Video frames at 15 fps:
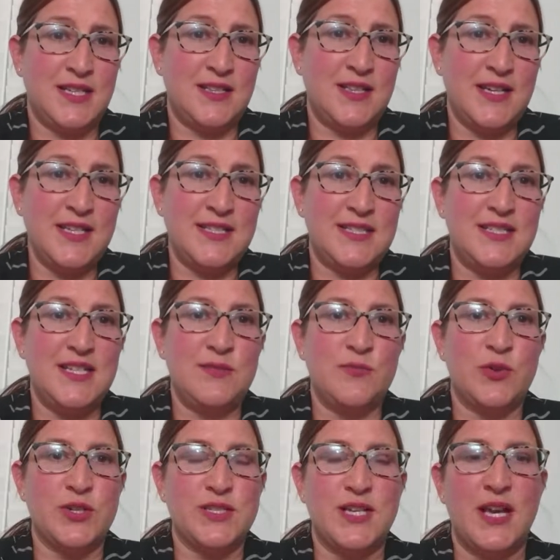the clients need
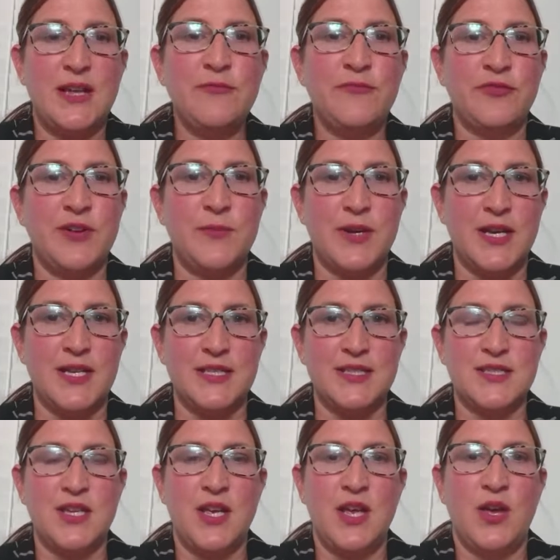more time from
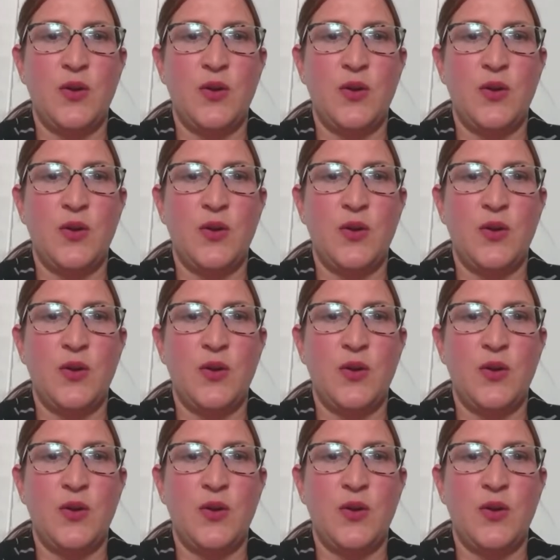us.